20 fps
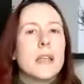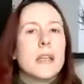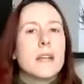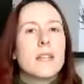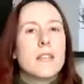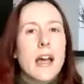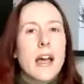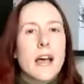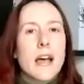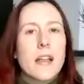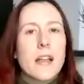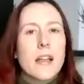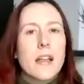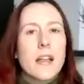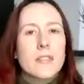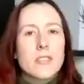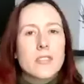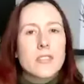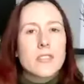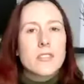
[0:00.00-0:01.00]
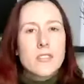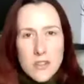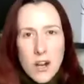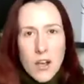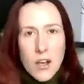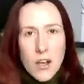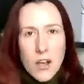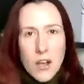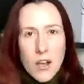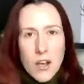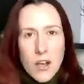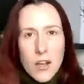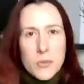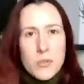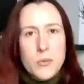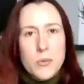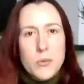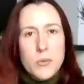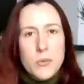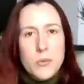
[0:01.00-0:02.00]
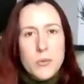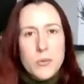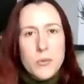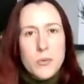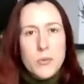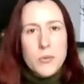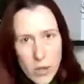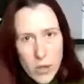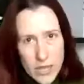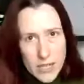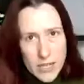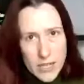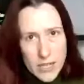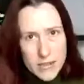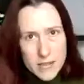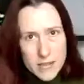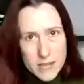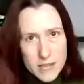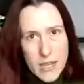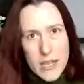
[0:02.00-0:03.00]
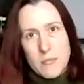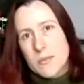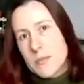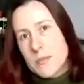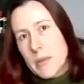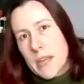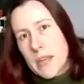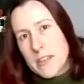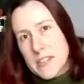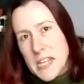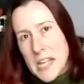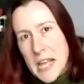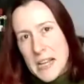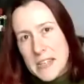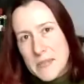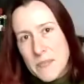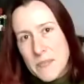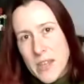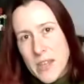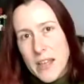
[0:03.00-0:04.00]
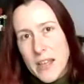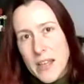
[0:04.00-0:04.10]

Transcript: that the client we're talking about is able to pay the tax.